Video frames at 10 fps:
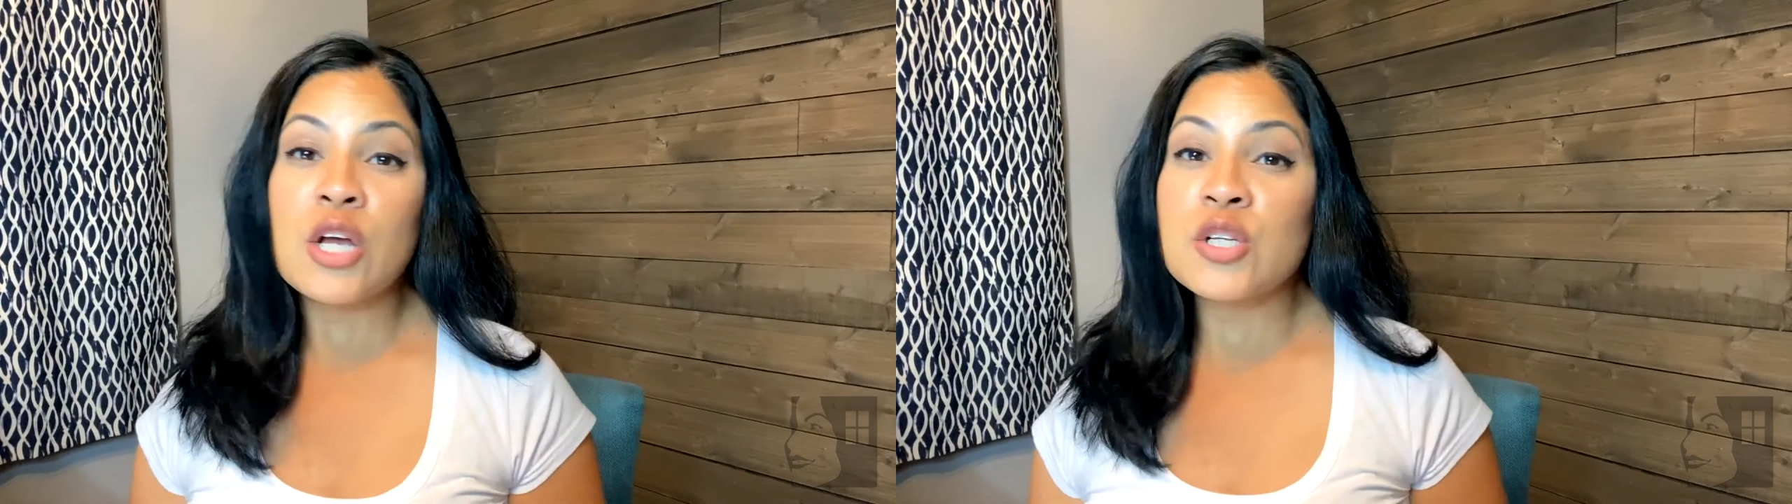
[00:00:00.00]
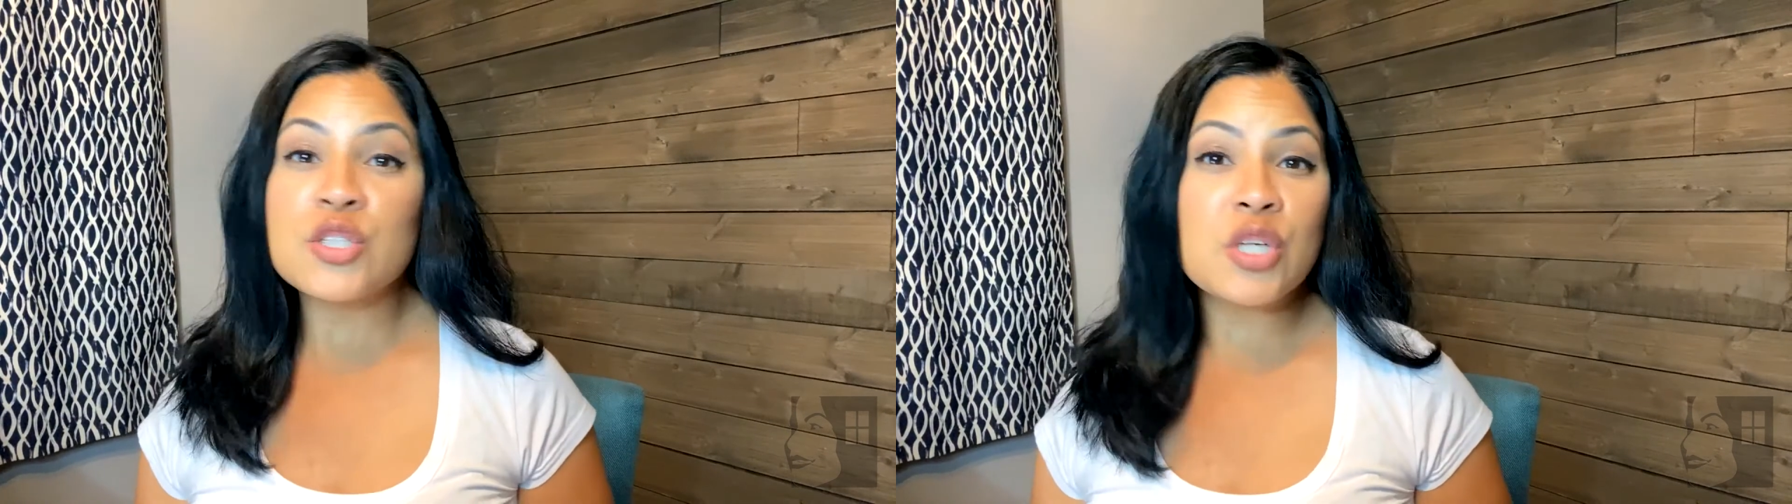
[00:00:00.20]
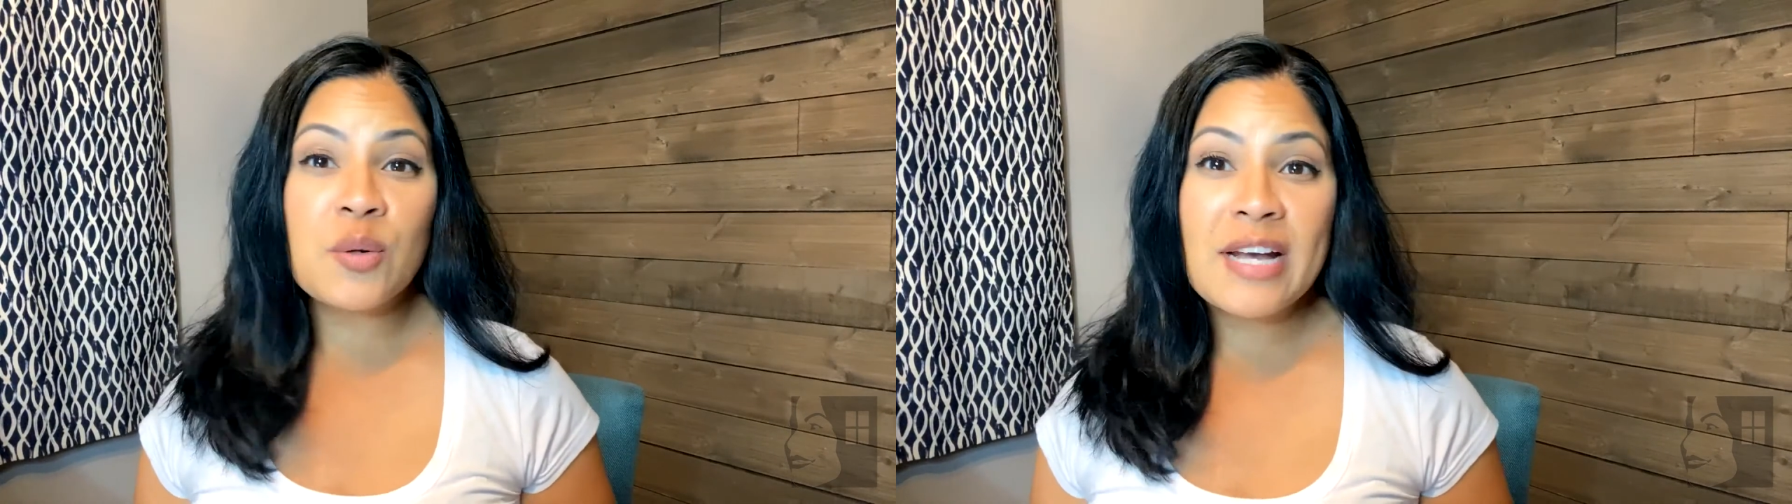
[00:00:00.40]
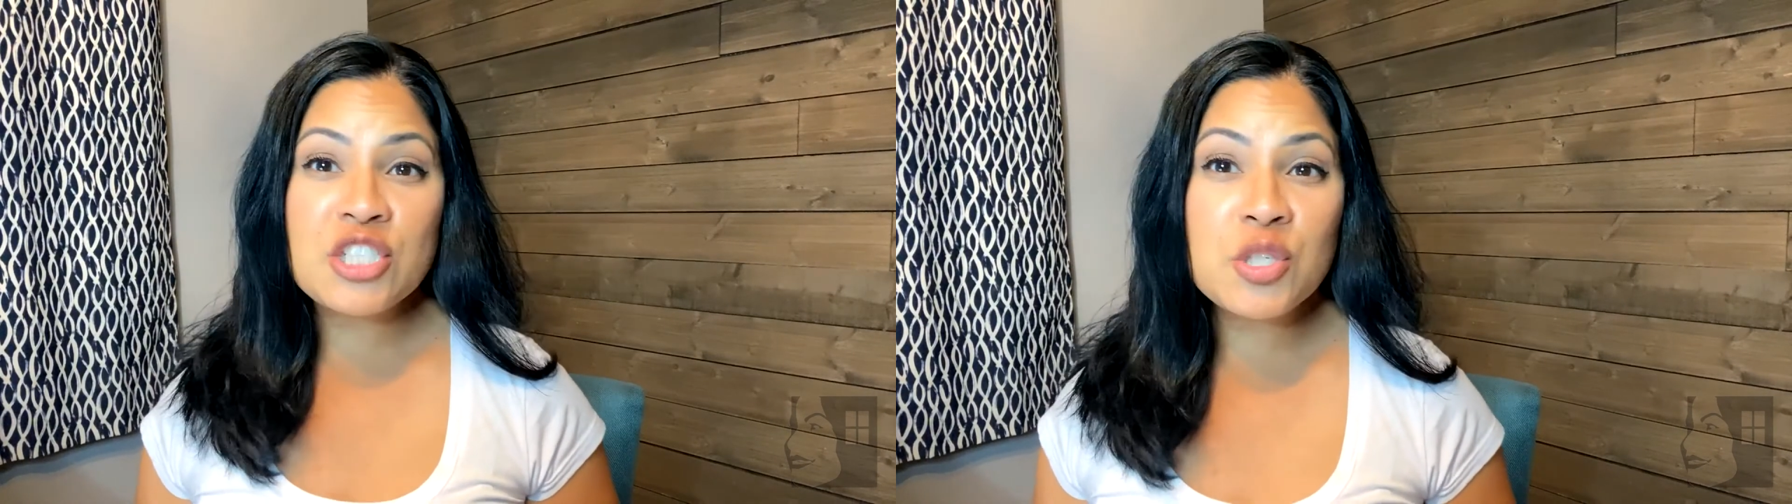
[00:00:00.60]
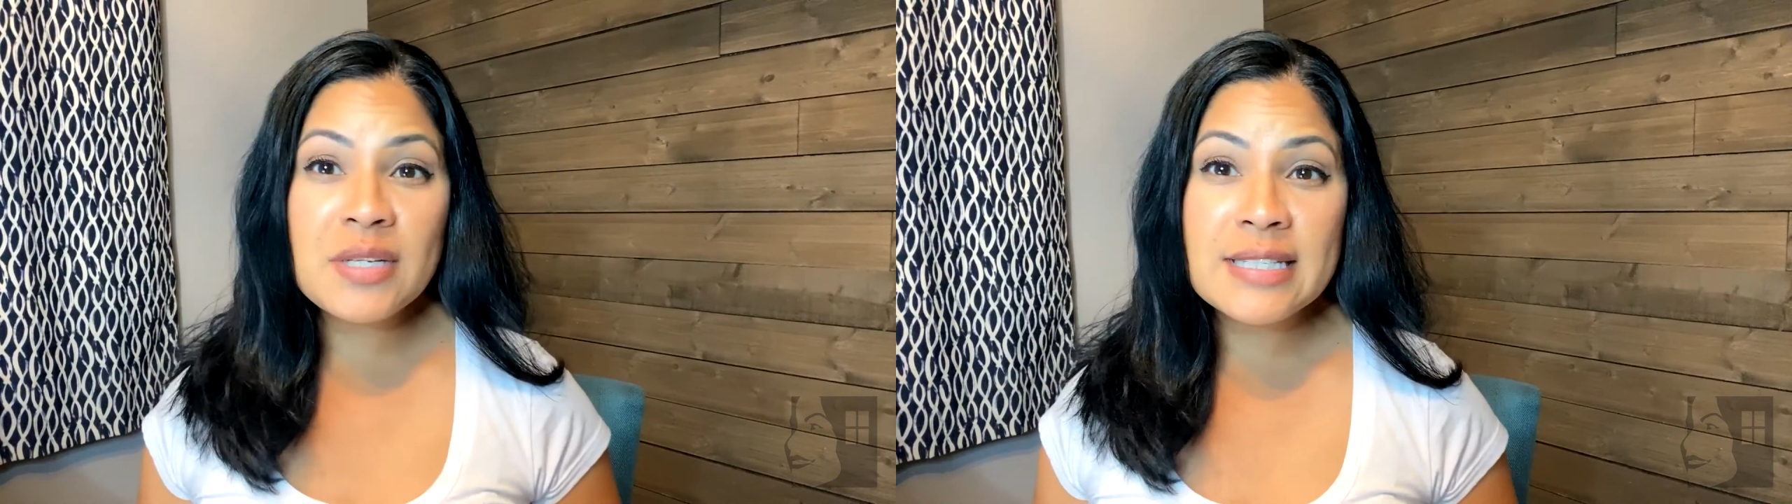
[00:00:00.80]
So
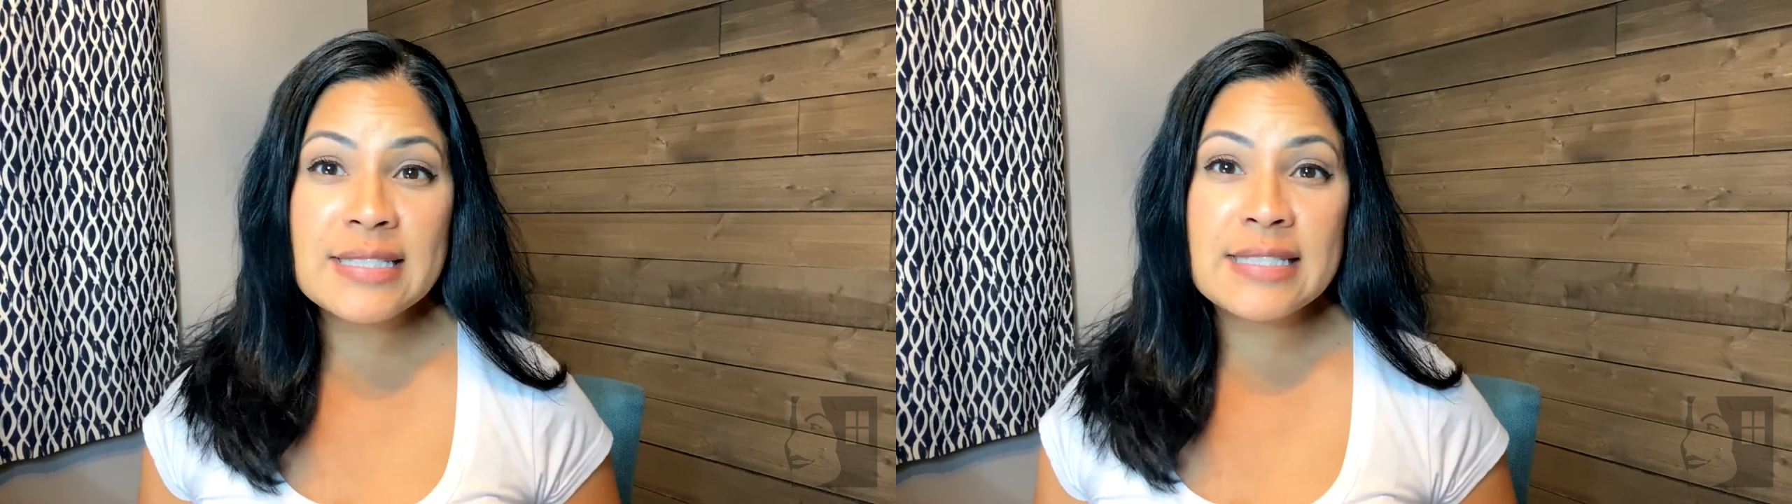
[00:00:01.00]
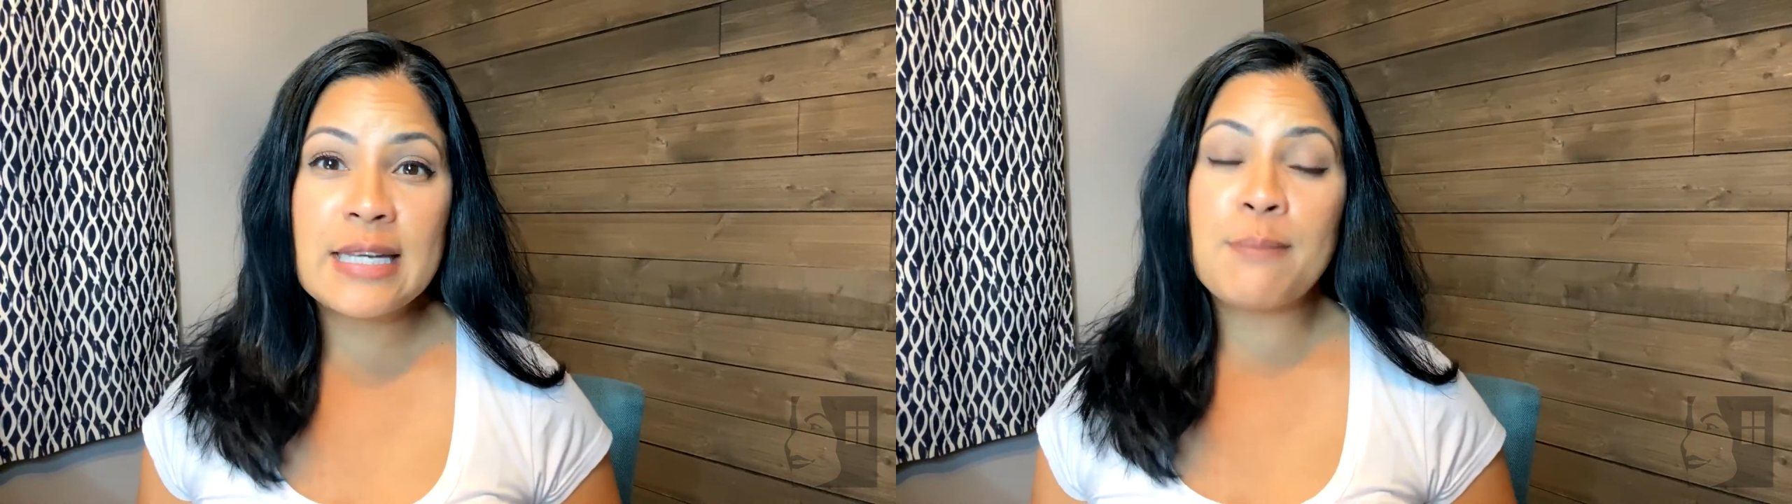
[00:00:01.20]
as you can see,